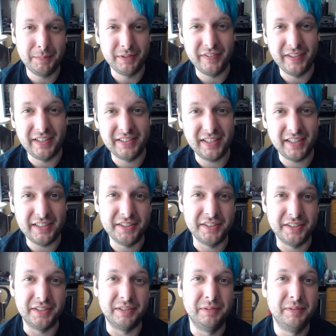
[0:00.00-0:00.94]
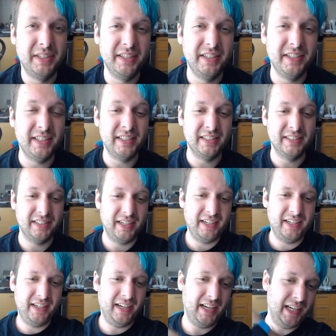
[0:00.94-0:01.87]
of things I do. One is
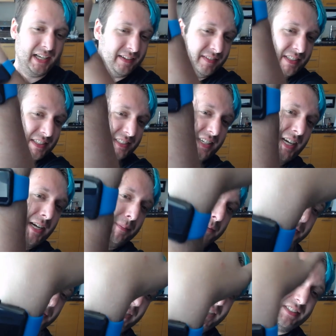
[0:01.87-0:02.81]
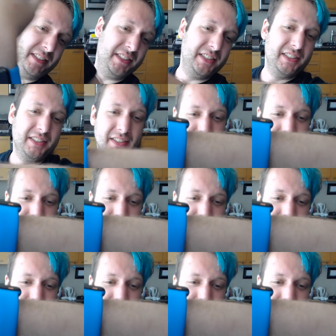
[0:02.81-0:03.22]
I have this Apple Watch